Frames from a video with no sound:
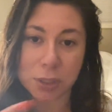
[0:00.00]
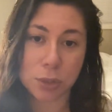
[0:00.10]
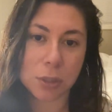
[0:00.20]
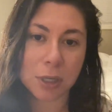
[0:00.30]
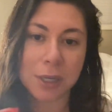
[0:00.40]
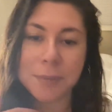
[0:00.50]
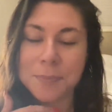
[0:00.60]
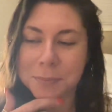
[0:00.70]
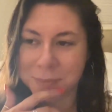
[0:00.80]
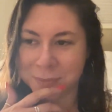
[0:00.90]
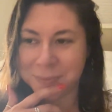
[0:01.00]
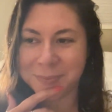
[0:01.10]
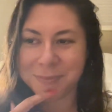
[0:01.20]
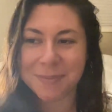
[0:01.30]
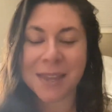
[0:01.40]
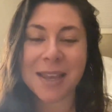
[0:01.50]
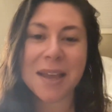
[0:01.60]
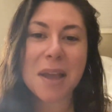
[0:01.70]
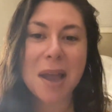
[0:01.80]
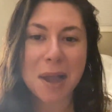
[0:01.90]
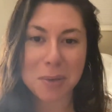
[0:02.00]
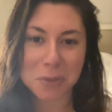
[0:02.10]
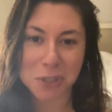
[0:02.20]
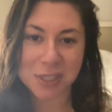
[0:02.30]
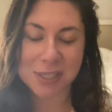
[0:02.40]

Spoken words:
story, I will just